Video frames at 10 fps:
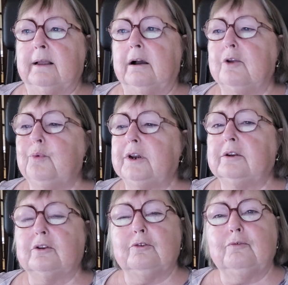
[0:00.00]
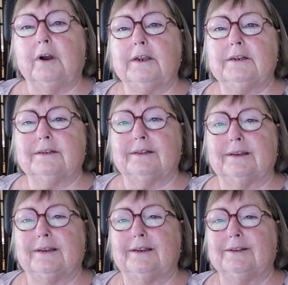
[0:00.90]
I wonder who writes
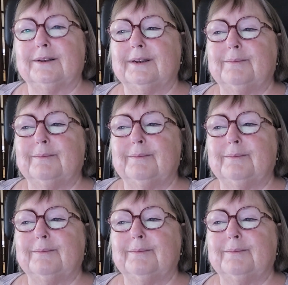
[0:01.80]
these,